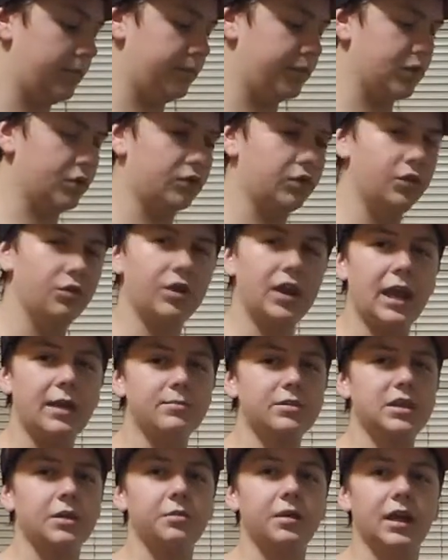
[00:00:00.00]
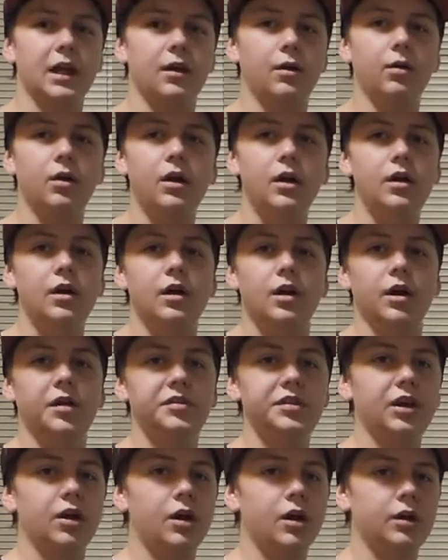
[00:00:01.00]
There are new games coming out on
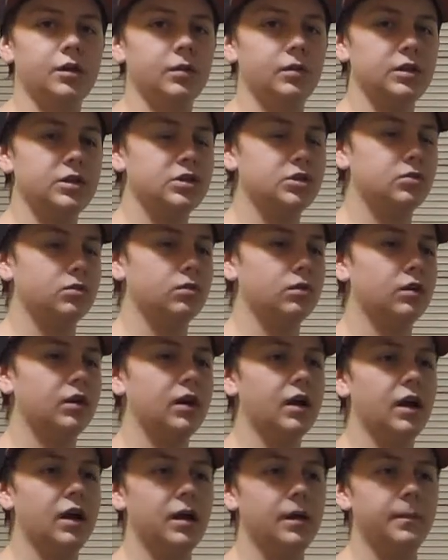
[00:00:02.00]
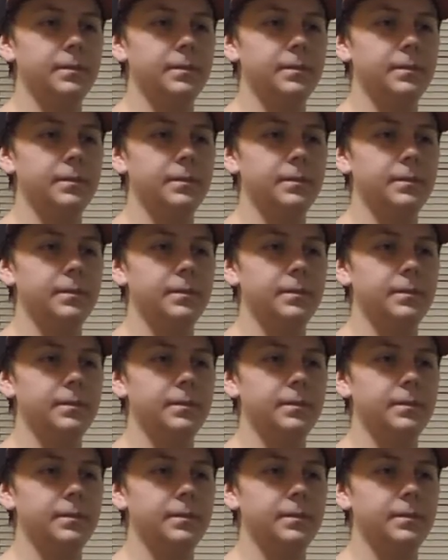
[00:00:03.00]
the Oculus Store.